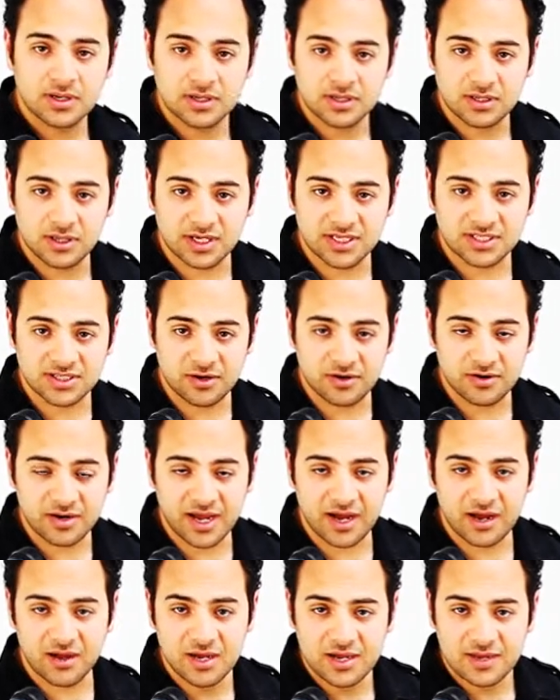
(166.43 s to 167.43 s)
Like so.
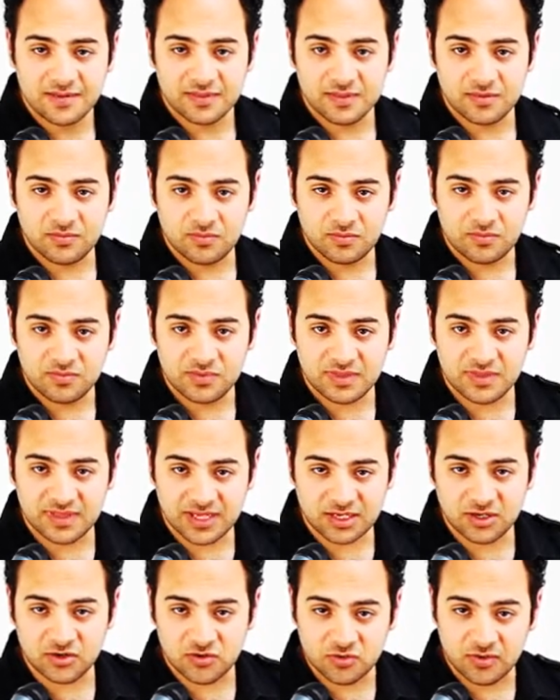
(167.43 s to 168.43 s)
Now, the
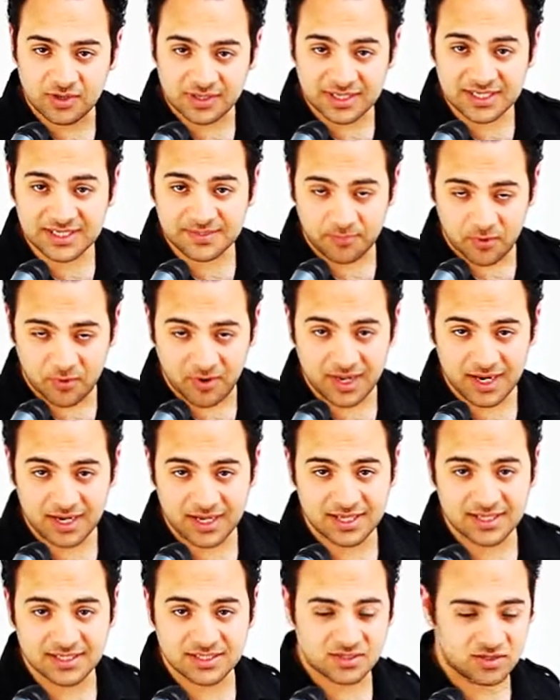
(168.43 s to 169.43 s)
thing to do at this point
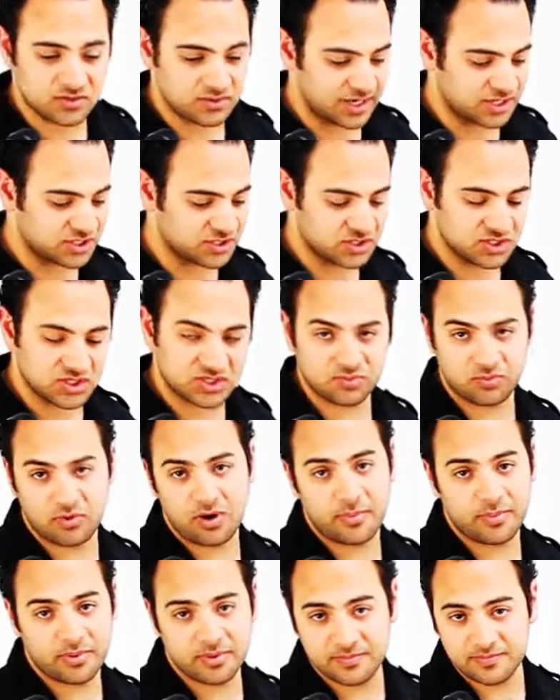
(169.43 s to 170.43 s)
is to actually
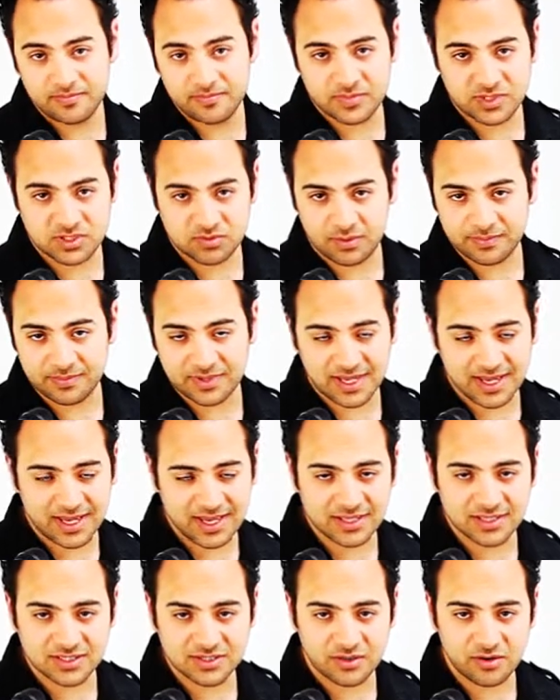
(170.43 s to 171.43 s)
swap the
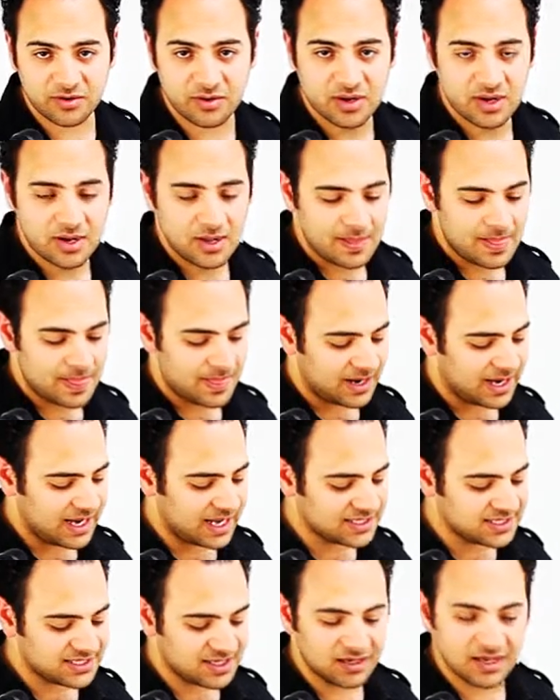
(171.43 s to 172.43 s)
hands. So
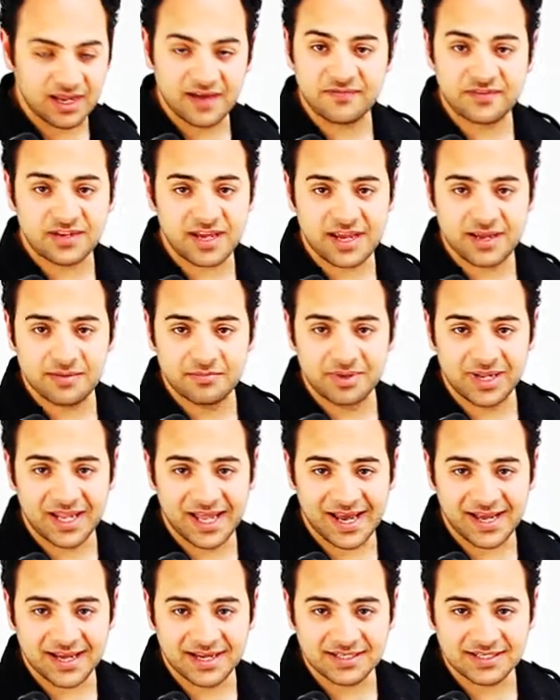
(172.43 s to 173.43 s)
as the left hand
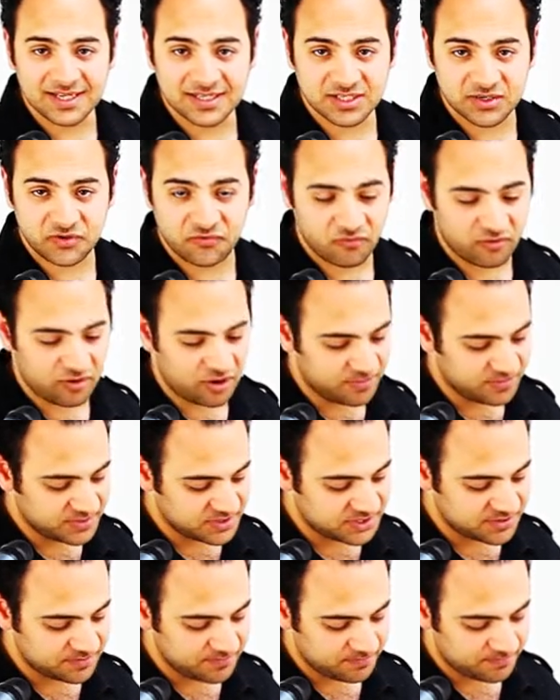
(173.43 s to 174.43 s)
plays, as it
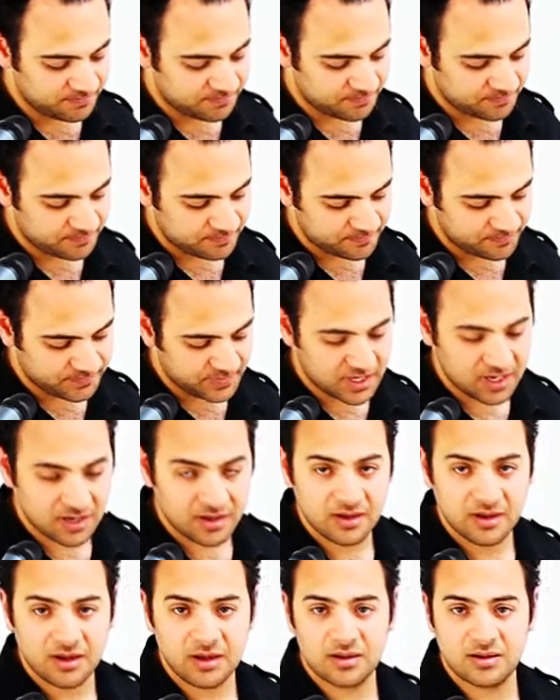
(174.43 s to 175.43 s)
drops, I'm
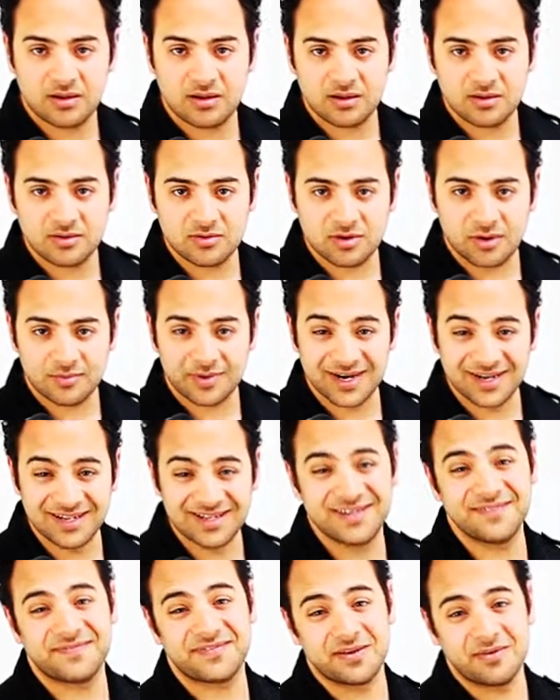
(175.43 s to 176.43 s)
going to
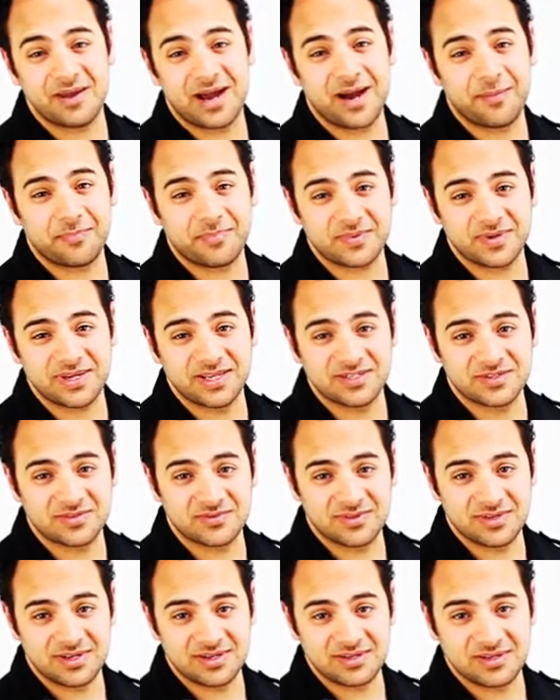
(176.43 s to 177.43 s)
lift it up into
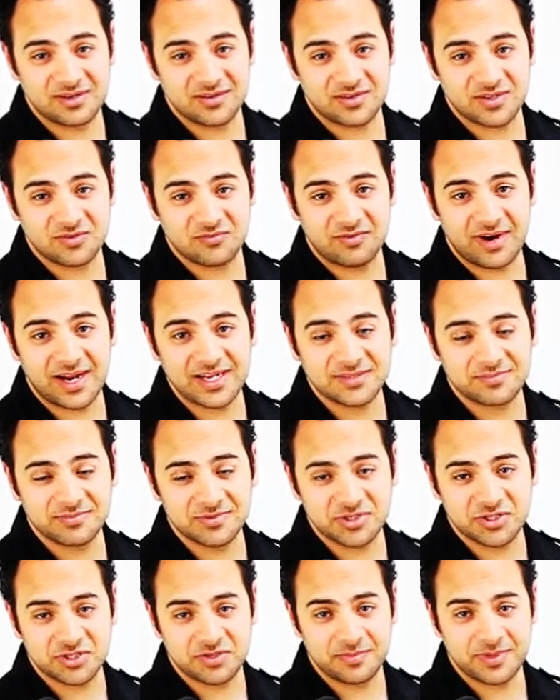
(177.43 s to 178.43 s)
the raised
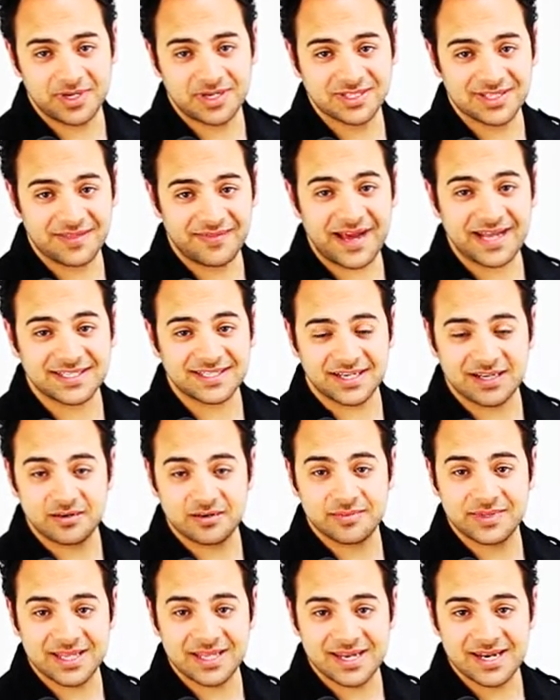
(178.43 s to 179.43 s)
position, because that's going to
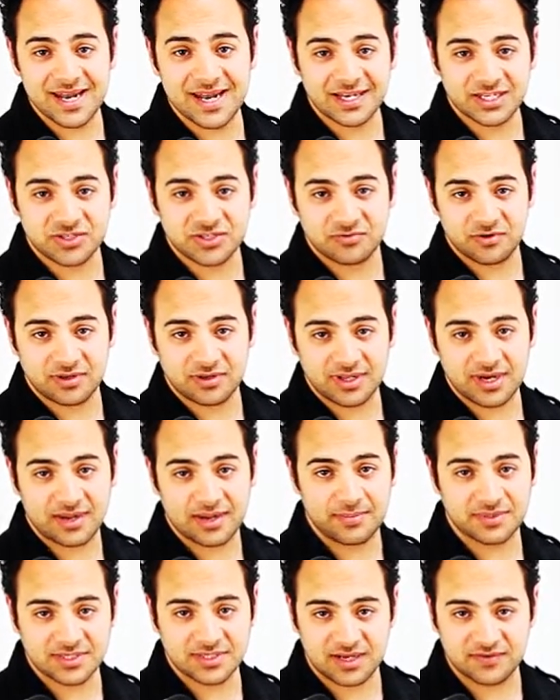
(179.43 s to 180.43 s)
be the next stroke that
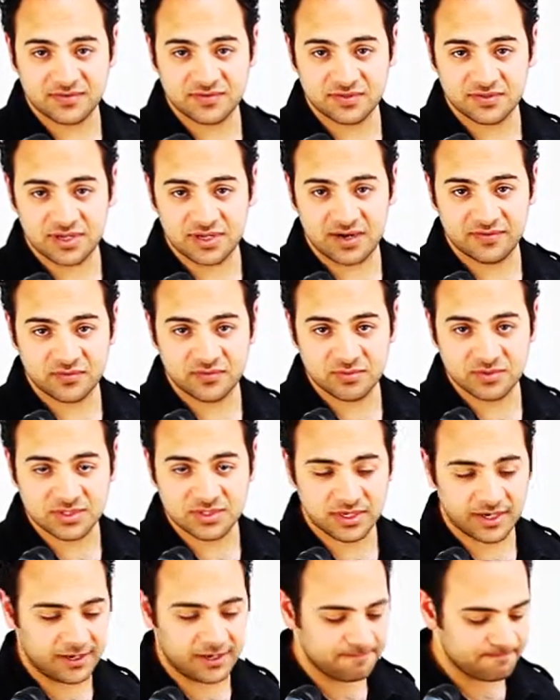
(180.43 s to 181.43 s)
happens afterwards,
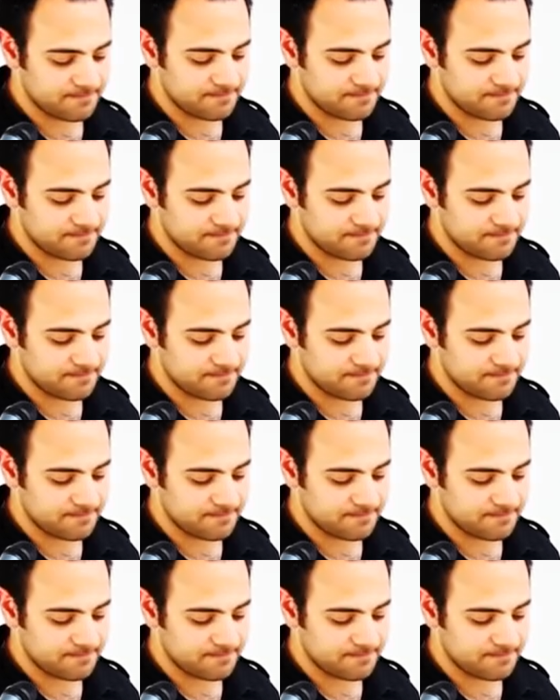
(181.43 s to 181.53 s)
okay?